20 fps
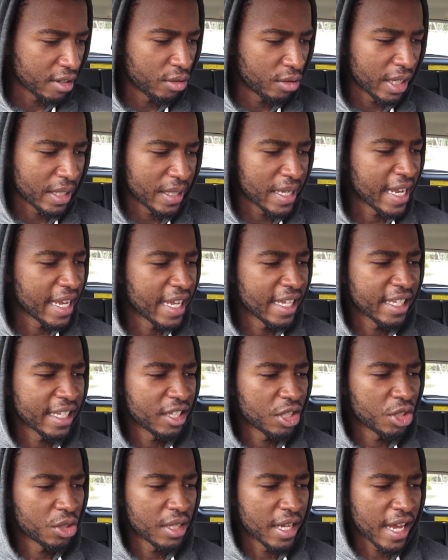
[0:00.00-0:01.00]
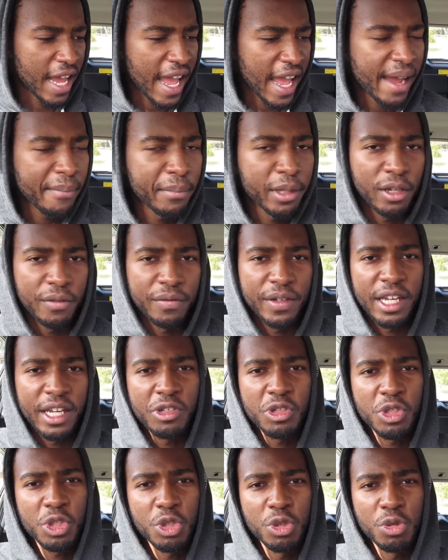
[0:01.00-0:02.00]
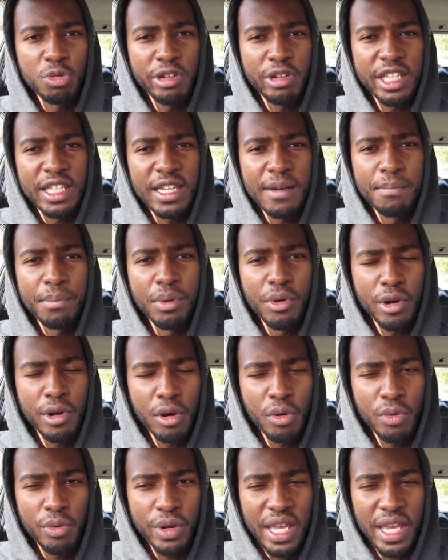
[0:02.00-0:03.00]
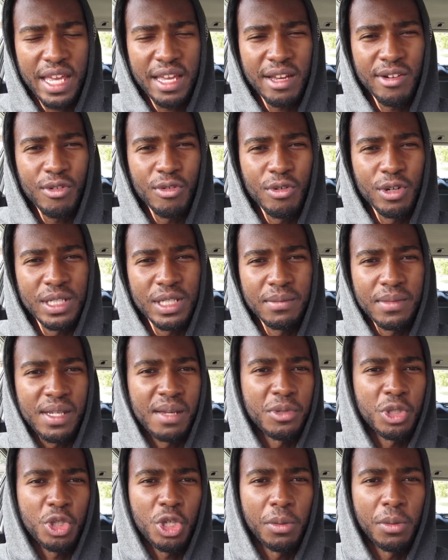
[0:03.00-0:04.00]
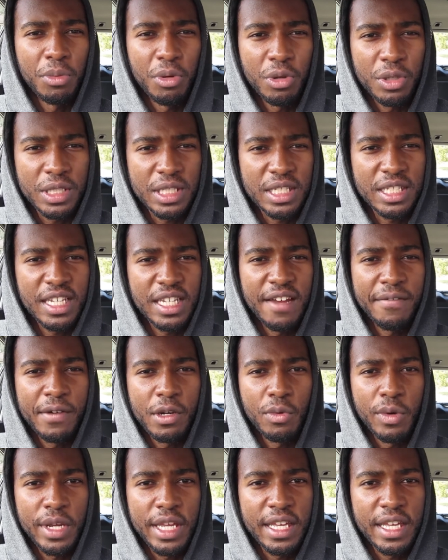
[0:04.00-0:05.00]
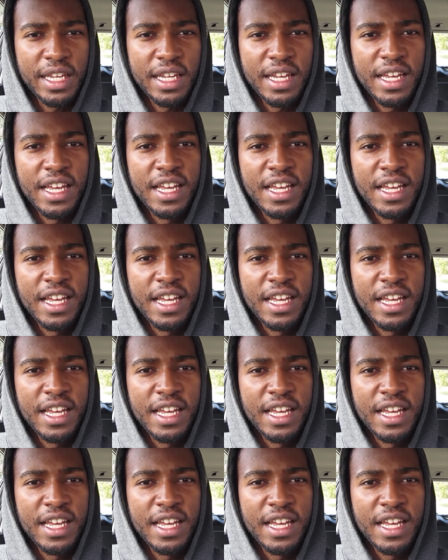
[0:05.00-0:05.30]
when I started getting into the habit of it, I used to read a book a week or sometimes two books every week